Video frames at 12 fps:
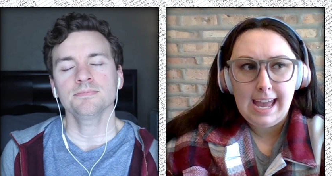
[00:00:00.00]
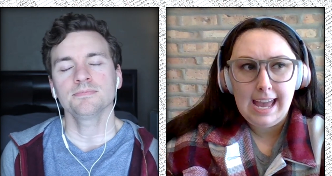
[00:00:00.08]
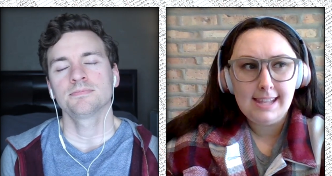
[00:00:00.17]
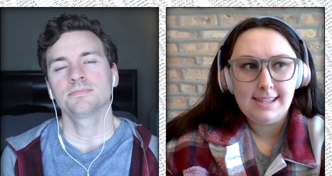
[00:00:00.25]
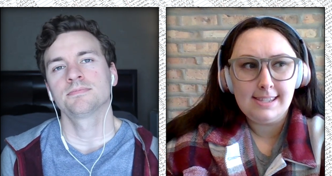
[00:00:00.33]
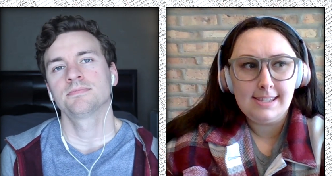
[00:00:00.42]

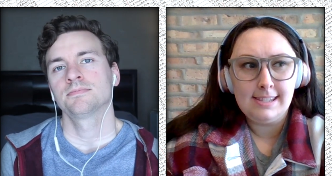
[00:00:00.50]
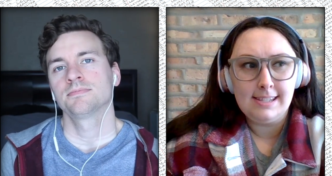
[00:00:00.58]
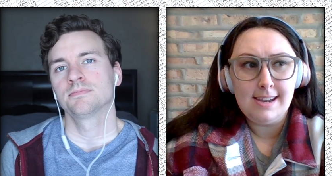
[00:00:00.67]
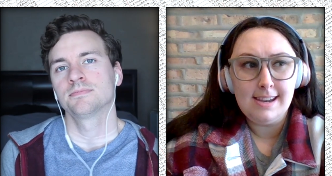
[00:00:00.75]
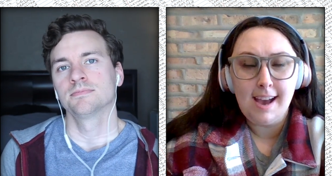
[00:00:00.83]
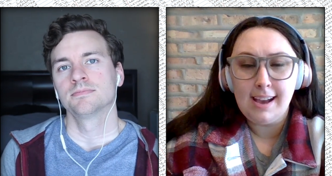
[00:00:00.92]
Speaker 1: It's
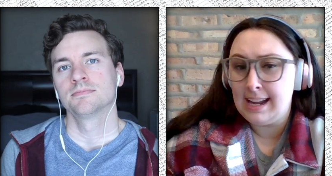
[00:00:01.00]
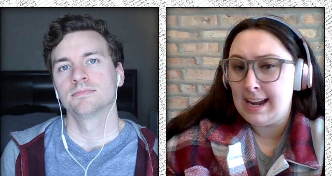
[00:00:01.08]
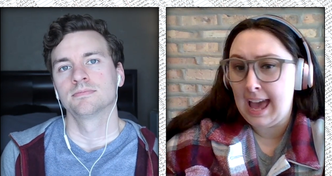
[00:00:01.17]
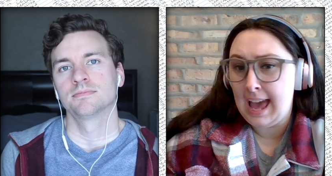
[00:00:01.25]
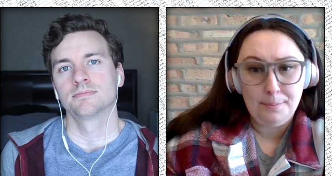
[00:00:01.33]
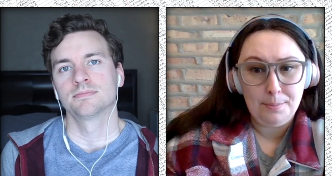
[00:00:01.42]
not going
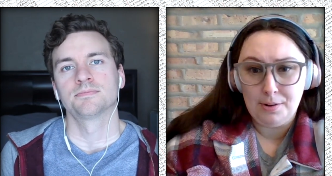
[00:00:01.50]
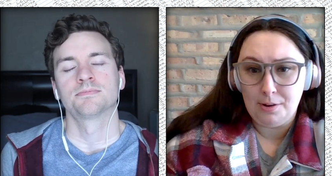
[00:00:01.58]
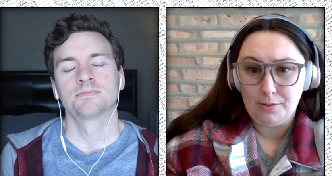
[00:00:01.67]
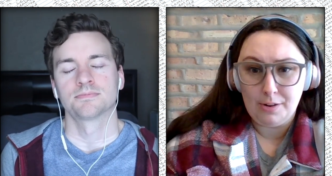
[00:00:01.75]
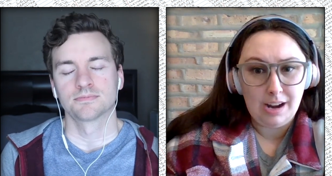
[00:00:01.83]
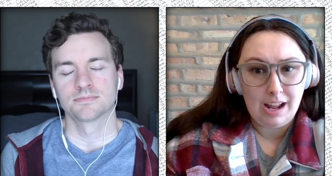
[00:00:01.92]
to happen
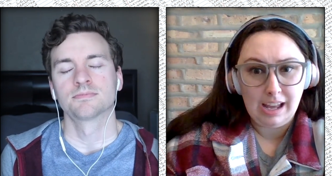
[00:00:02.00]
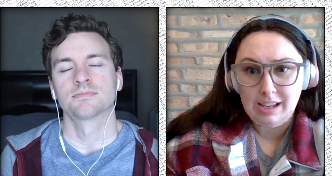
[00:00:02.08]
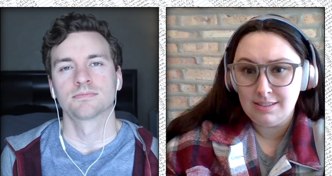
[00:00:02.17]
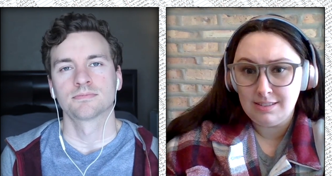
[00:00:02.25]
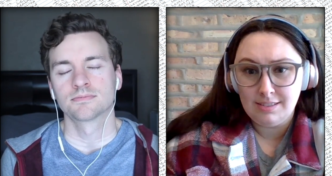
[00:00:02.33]
overnight.